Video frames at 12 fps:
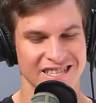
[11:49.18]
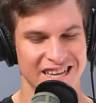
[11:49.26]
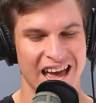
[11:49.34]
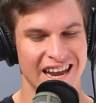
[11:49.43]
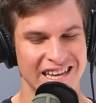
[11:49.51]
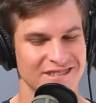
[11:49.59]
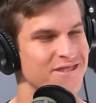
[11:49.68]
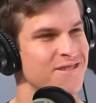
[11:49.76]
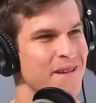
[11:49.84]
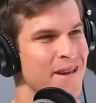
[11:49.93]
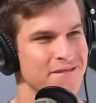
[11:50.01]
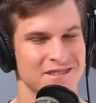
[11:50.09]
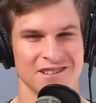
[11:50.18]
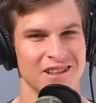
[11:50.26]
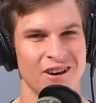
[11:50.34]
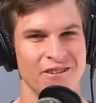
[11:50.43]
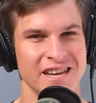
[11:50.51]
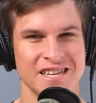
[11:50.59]
on debt interest payments
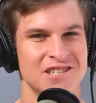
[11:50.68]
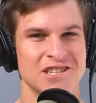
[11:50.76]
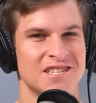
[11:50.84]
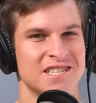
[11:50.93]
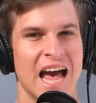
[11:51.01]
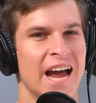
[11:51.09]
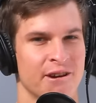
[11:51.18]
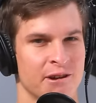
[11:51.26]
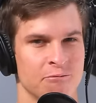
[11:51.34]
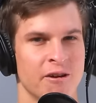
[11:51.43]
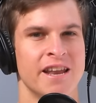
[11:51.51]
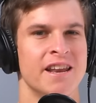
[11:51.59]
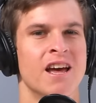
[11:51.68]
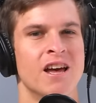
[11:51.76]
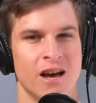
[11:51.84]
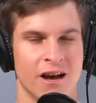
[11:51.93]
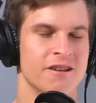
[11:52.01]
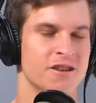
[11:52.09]
alone is just staggering when
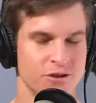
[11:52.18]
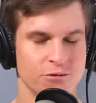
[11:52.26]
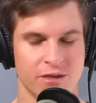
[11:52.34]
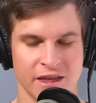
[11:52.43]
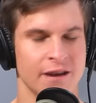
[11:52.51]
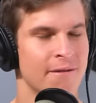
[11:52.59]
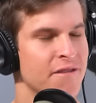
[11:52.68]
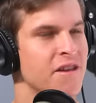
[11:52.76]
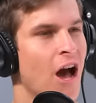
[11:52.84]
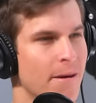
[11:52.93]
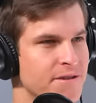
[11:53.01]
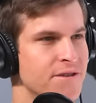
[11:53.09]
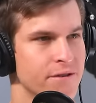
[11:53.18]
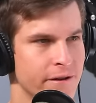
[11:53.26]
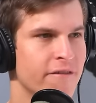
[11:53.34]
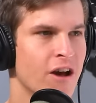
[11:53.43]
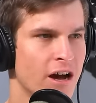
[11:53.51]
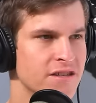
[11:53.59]
uh, you think about the opportunity
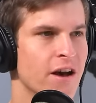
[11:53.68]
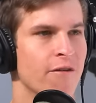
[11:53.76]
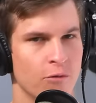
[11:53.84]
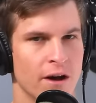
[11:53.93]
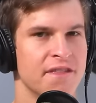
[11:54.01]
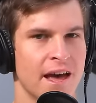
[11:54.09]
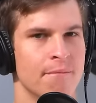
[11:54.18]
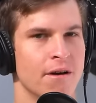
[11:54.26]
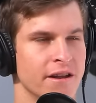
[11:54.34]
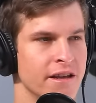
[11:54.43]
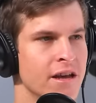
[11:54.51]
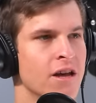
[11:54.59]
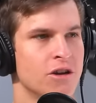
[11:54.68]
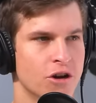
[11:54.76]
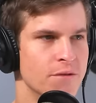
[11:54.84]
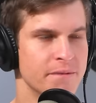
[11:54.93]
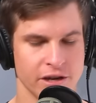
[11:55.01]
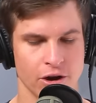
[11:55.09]
of cost of what that money
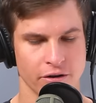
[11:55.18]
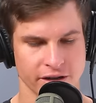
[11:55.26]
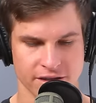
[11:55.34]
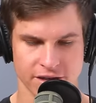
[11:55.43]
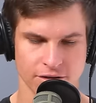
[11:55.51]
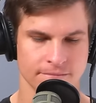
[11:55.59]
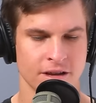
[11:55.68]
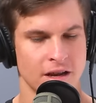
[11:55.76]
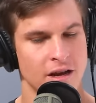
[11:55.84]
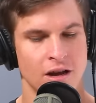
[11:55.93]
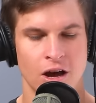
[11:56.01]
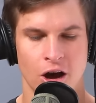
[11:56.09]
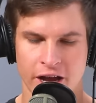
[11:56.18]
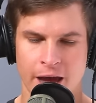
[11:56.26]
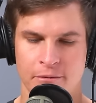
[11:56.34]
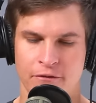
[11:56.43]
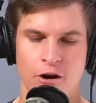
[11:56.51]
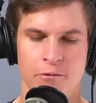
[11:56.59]
could be going to. Okay,
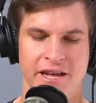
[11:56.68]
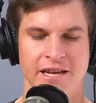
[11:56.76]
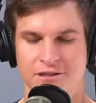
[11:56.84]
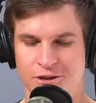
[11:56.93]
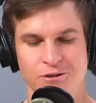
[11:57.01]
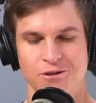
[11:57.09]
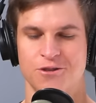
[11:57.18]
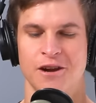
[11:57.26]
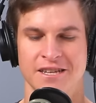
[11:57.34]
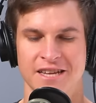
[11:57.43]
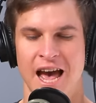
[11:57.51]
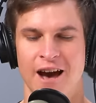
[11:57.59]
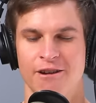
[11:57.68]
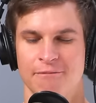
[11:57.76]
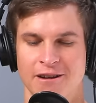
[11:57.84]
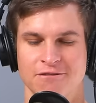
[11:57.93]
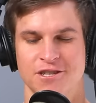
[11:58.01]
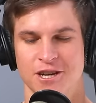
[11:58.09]
before we get too stressed out
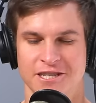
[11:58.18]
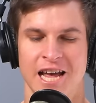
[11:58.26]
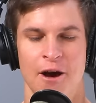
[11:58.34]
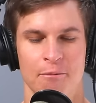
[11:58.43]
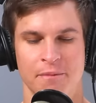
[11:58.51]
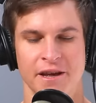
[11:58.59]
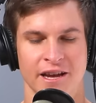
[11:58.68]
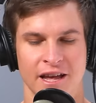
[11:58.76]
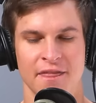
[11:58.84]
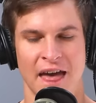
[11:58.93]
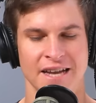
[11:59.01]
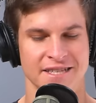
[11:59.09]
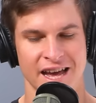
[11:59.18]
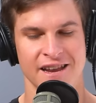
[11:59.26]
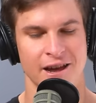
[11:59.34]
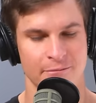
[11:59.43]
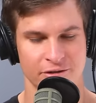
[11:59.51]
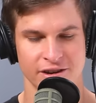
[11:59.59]
about just how big that debt
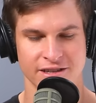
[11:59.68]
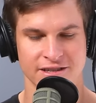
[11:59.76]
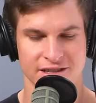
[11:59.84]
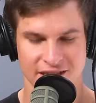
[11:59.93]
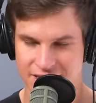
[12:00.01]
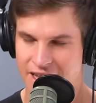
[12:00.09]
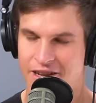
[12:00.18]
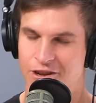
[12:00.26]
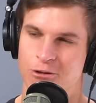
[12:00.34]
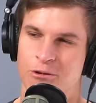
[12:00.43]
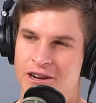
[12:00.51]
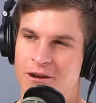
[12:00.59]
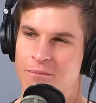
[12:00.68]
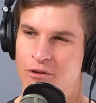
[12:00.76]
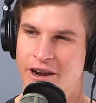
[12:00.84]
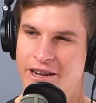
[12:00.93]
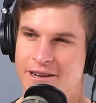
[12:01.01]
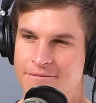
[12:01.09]
number is, let's take a quick
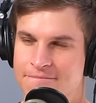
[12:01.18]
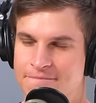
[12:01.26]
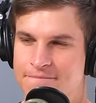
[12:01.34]
break.